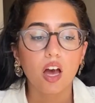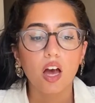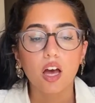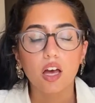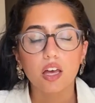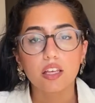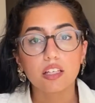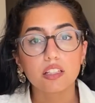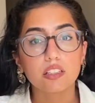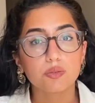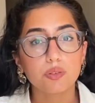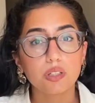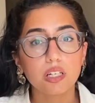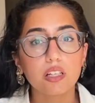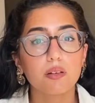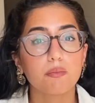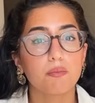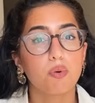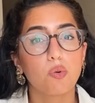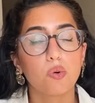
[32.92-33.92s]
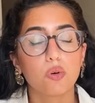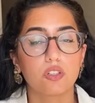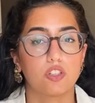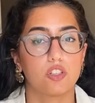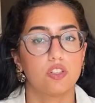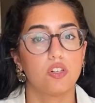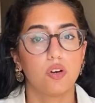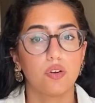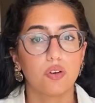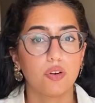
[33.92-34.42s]
It's really important to
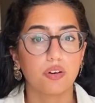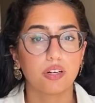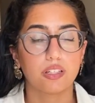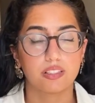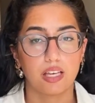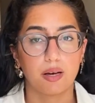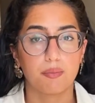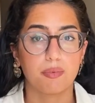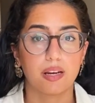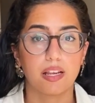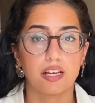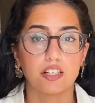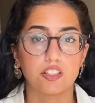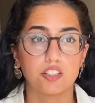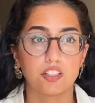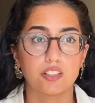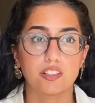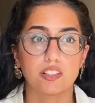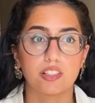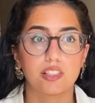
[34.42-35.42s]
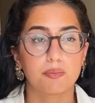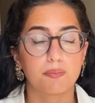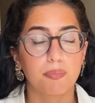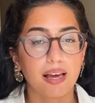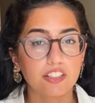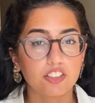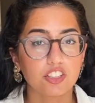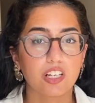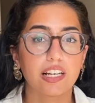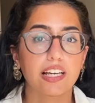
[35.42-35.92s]
know your examinations,
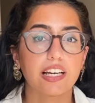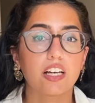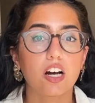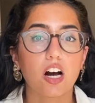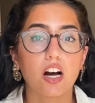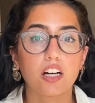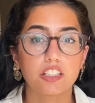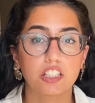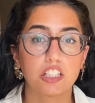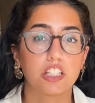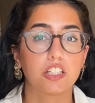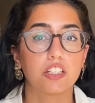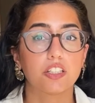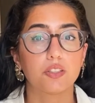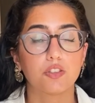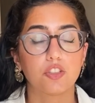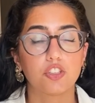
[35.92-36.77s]
especially cardio,